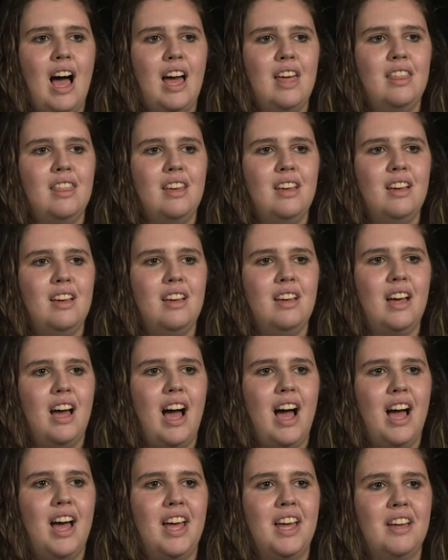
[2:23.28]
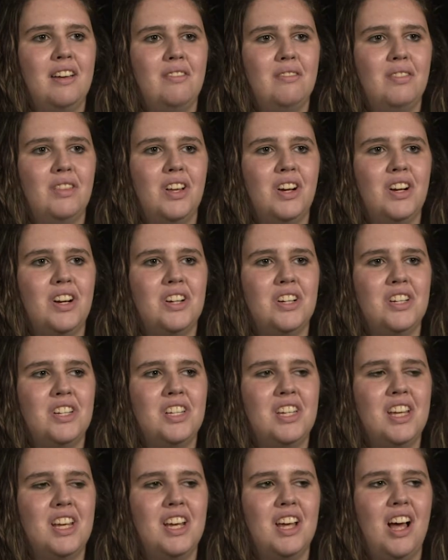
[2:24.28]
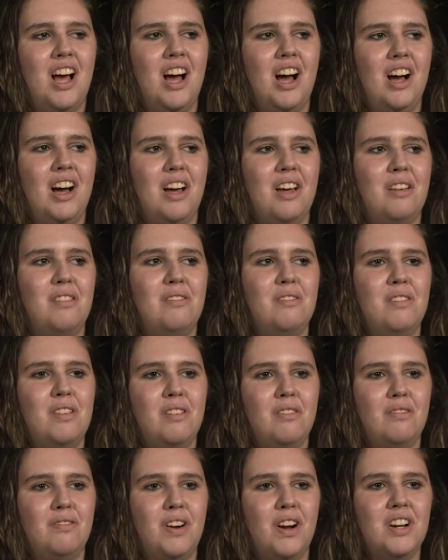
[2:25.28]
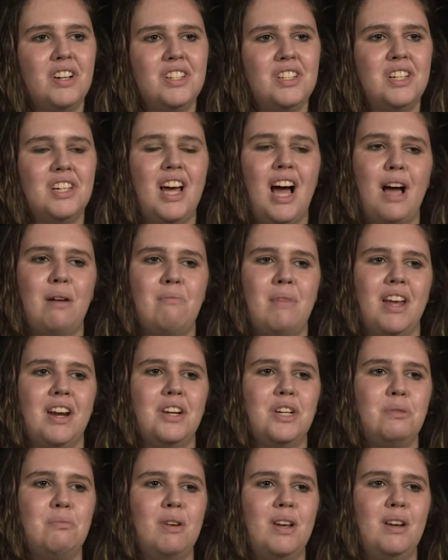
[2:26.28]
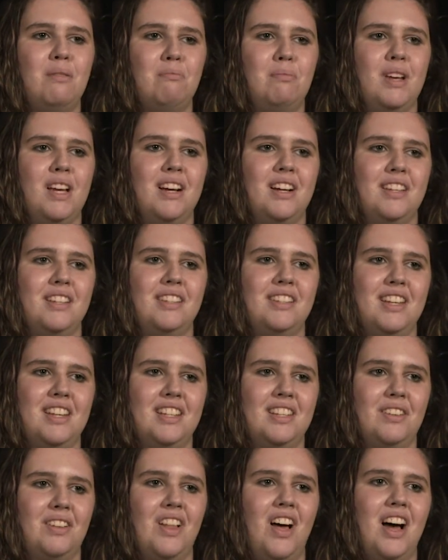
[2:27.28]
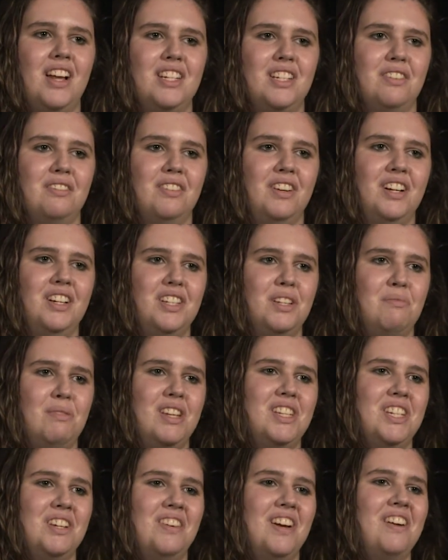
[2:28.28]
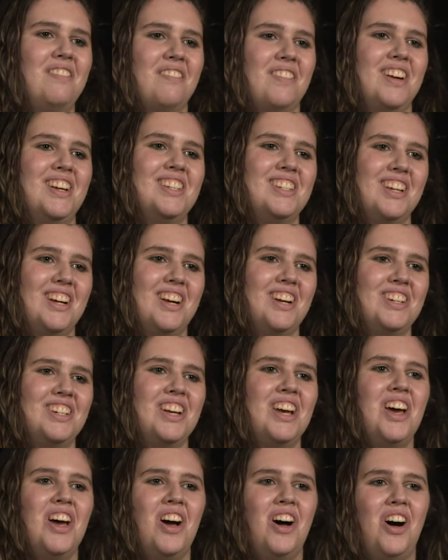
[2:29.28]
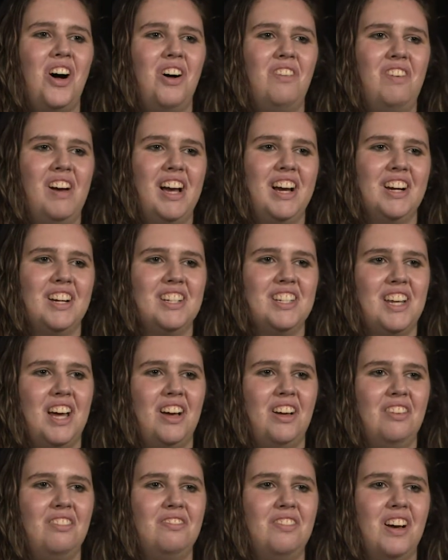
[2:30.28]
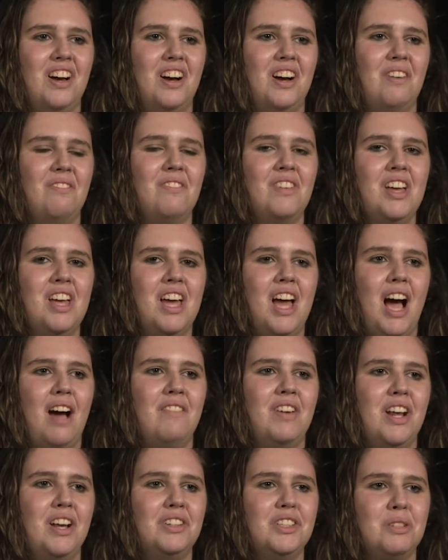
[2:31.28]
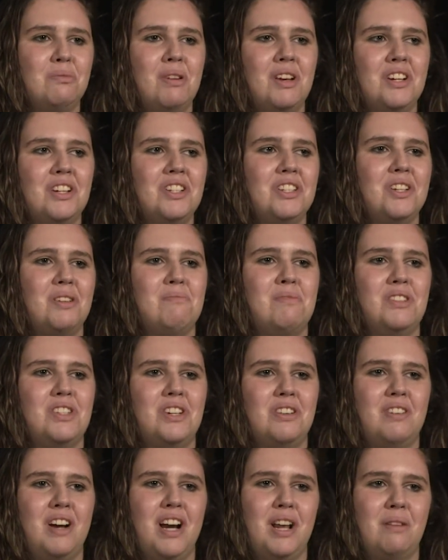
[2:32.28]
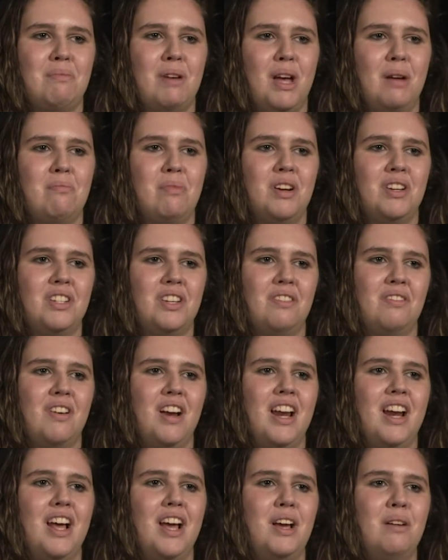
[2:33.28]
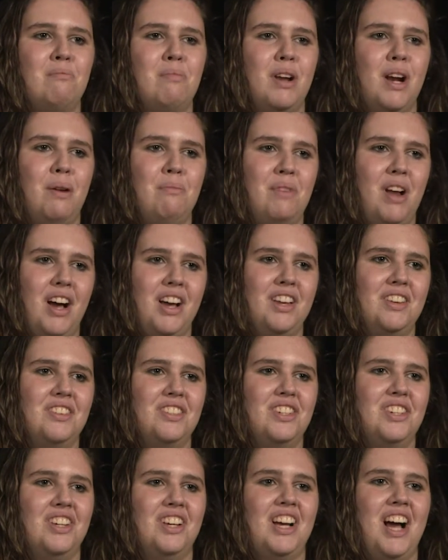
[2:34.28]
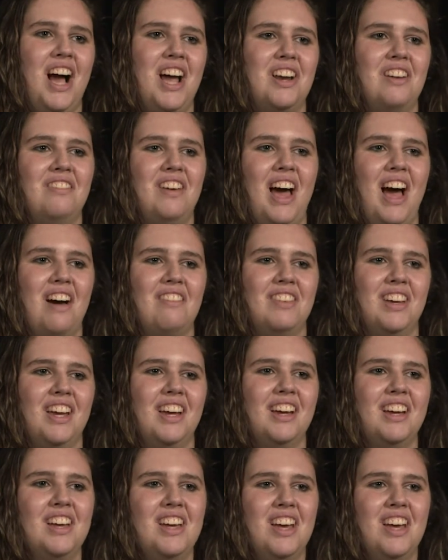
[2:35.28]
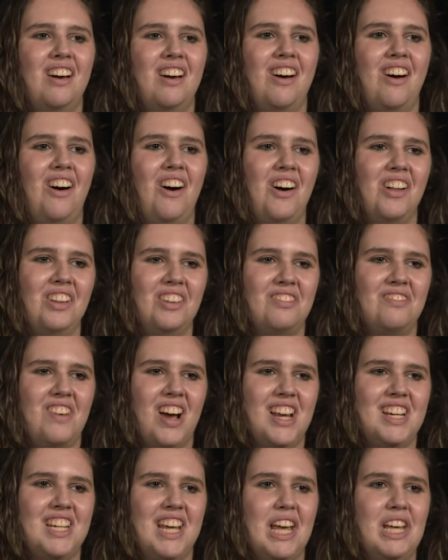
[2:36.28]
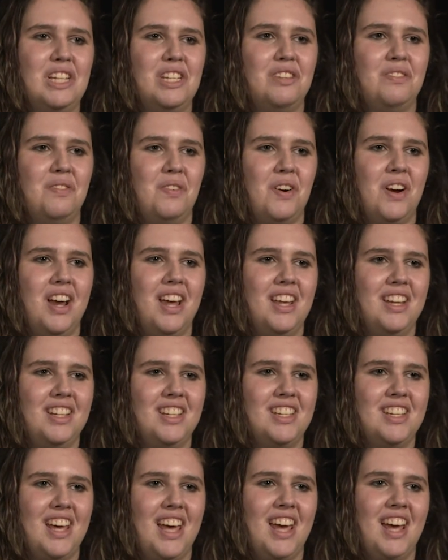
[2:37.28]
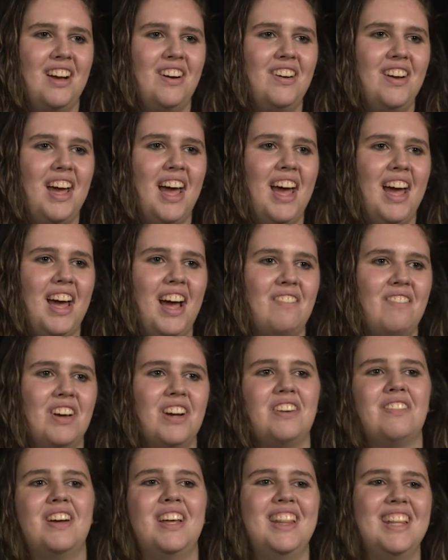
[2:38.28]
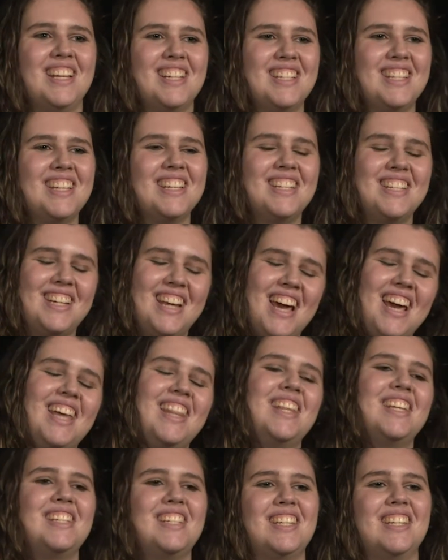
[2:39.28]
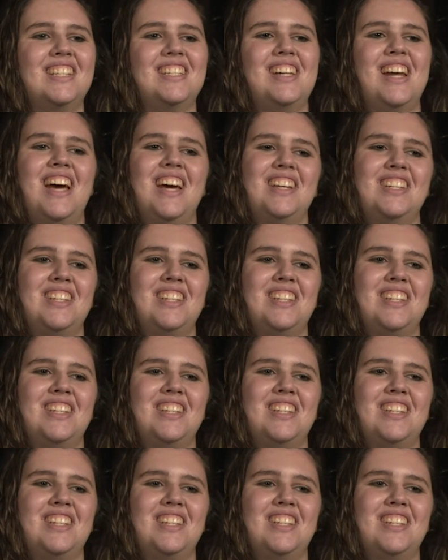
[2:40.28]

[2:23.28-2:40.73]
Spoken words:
I think I learned first time management, because it's a lot different to be doing research all by yourself. I'm an English major, so I'm used to writing papers and reading, but I'm not used to kind of having all of my days free and saying, okay, I'm gonna read this day and this day.